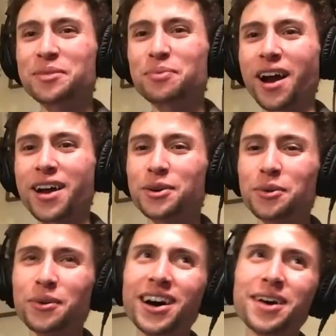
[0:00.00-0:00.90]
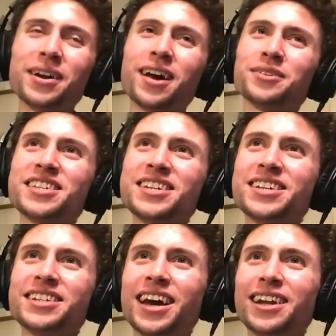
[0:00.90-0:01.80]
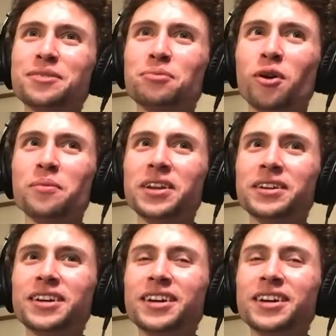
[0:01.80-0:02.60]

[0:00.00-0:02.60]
Portman. I don't know why, but I don't see Natalie Portman.